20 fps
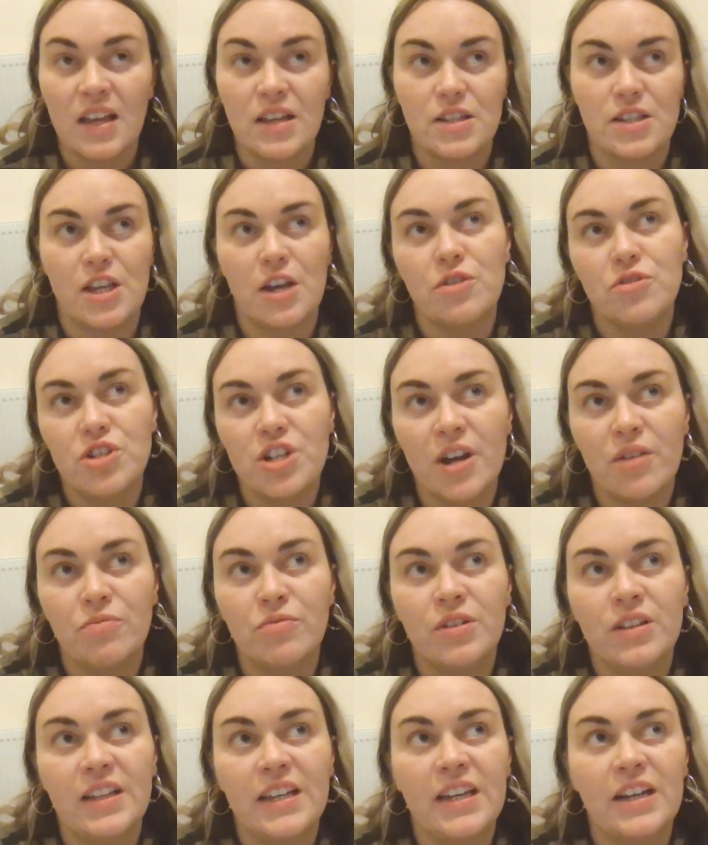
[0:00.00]
So
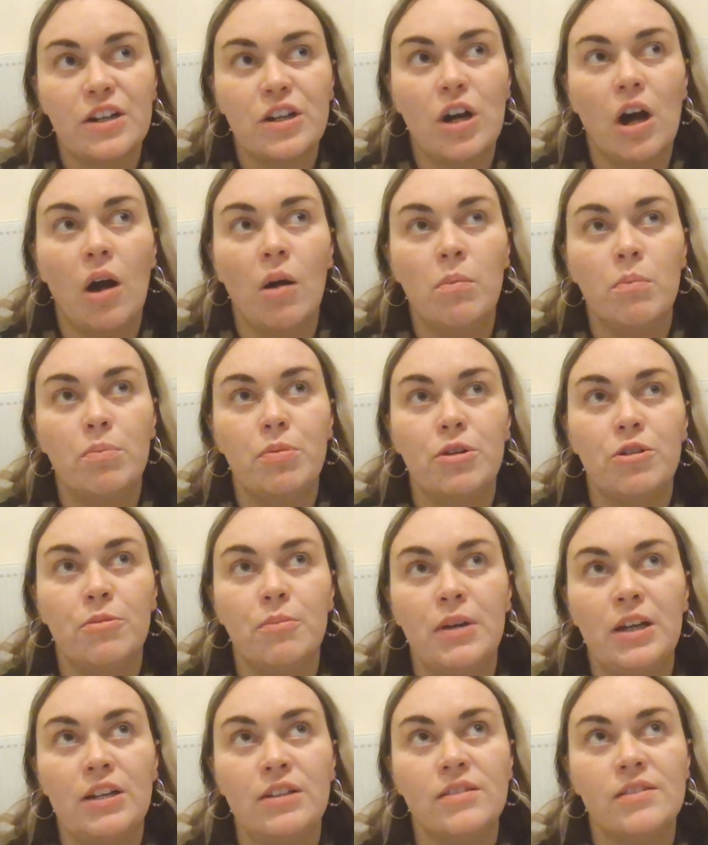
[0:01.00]
generally a
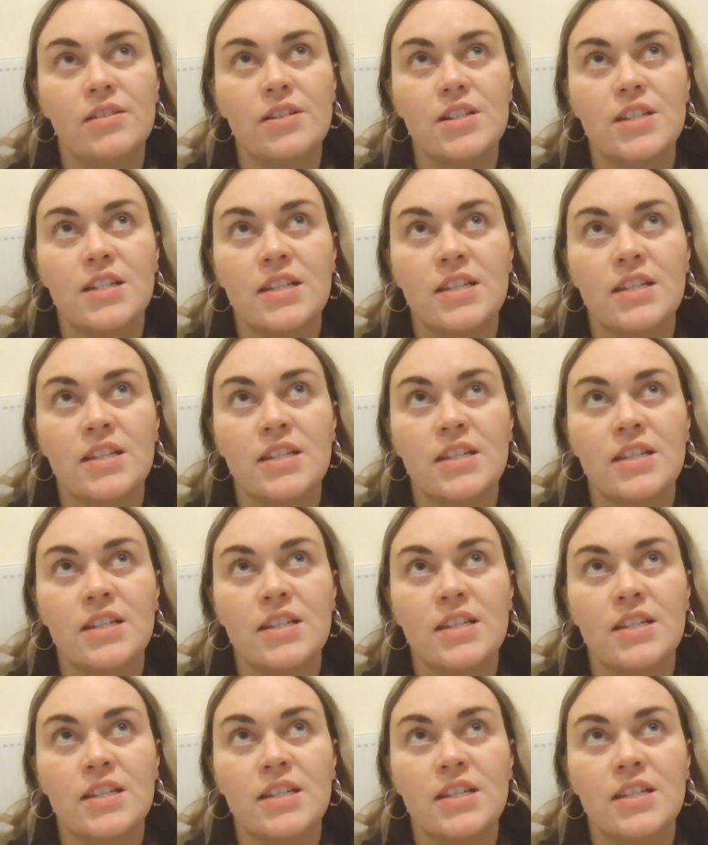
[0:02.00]
compliment